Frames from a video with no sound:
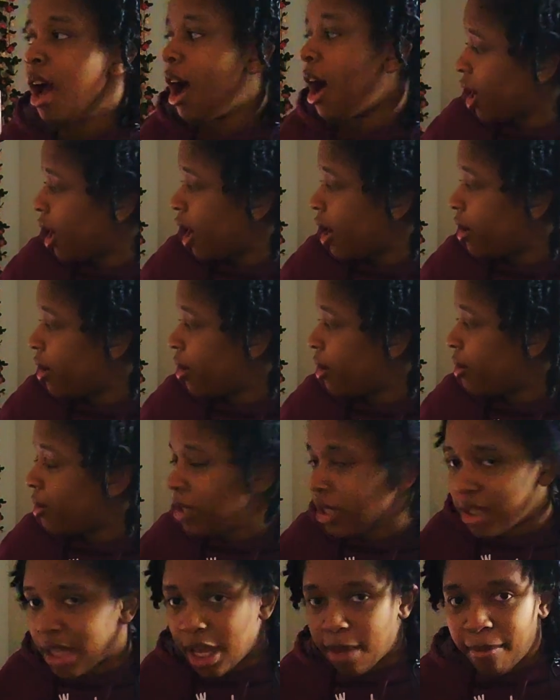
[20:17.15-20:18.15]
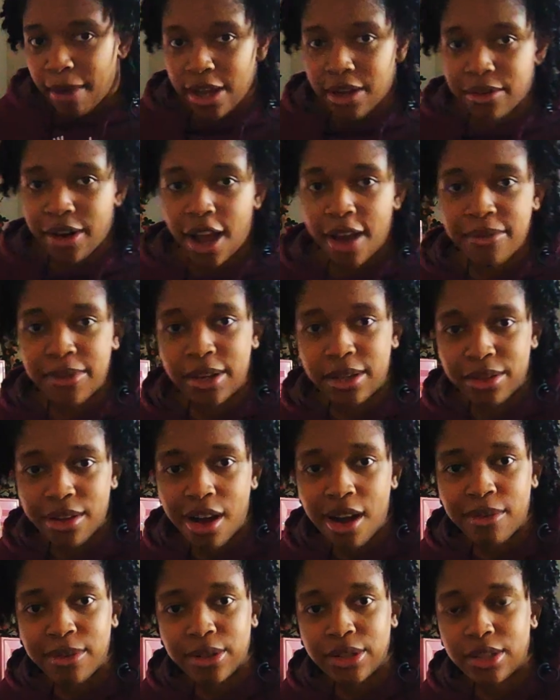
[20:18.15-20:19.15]
I host like my graphic
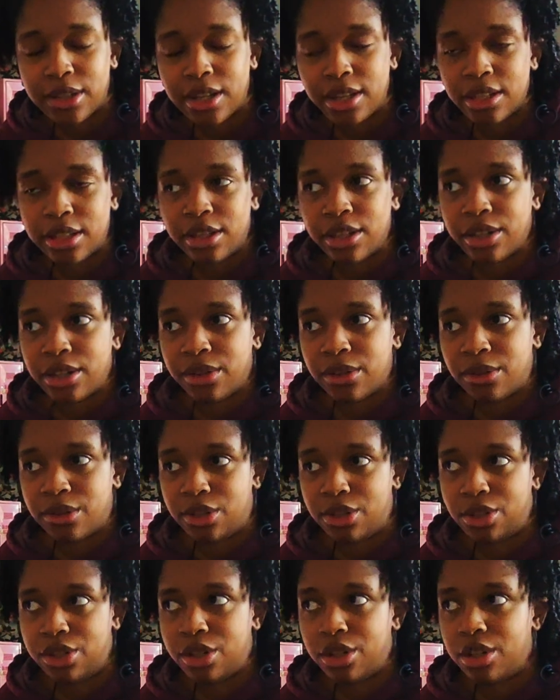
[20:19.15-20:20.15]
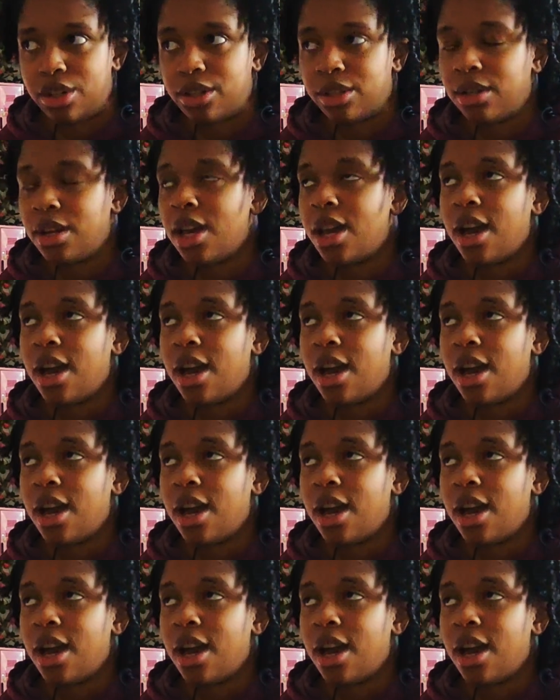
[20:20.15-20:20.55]
novels on here for sure.